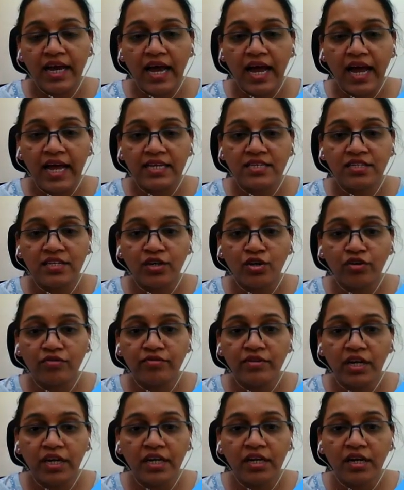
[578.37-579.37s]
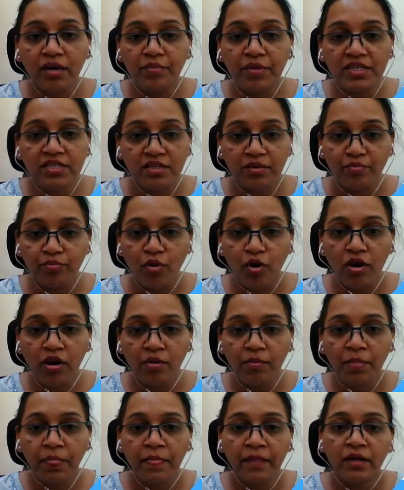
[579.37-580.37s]
as that of the incoming symbol.
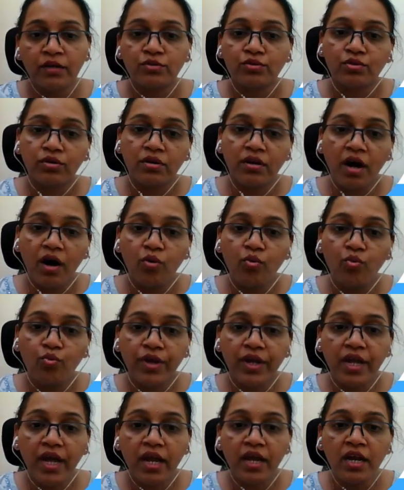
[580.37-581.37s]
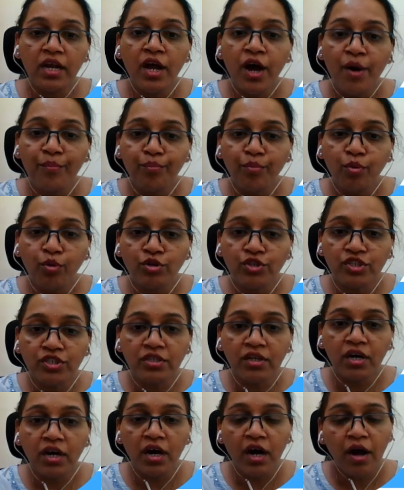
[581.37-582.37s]
So now we can push
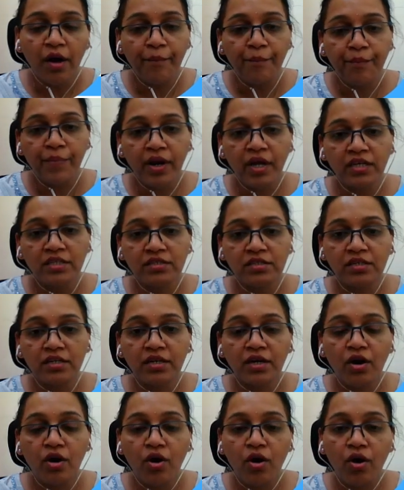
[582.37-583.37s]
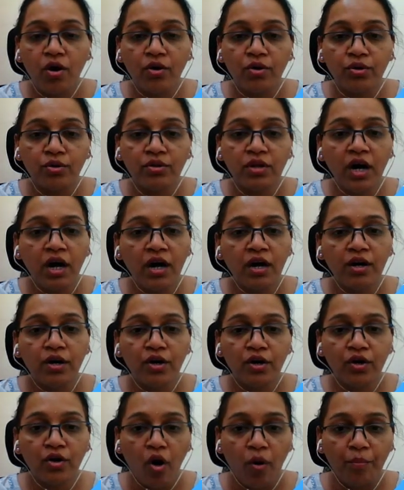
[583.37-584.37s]
the plus onto the
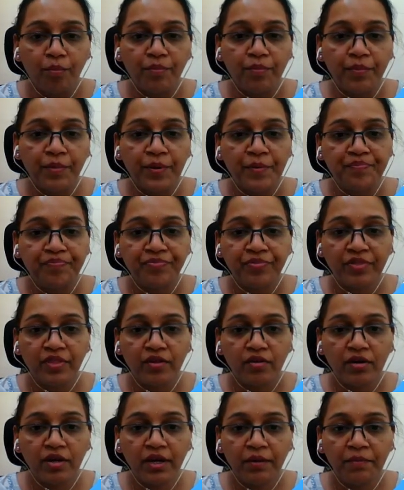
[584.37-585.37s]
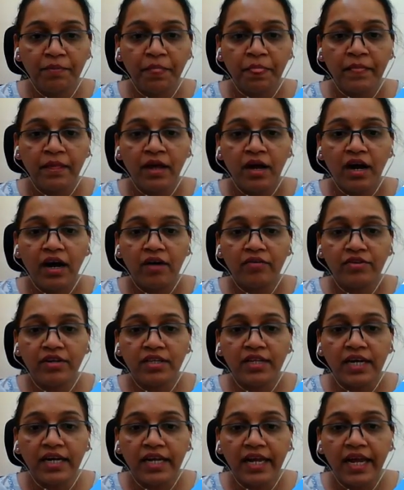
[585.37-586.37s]
top. Okay, after
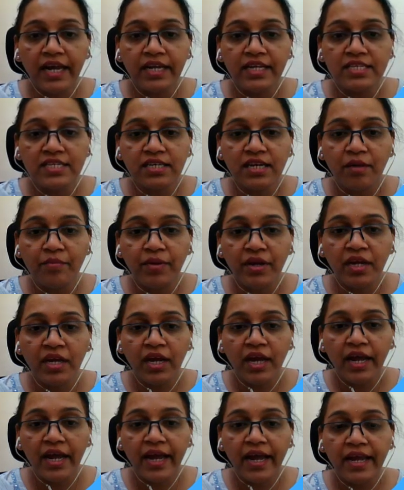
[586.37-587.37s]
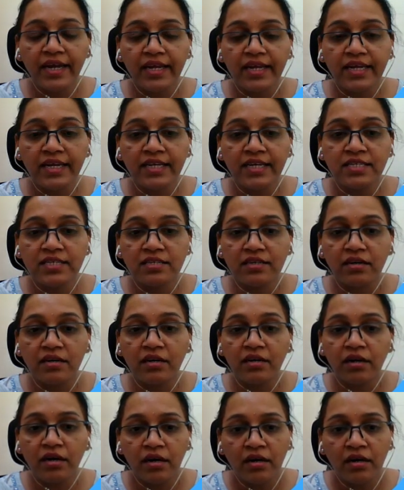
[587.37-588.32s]
that n is coming. N is a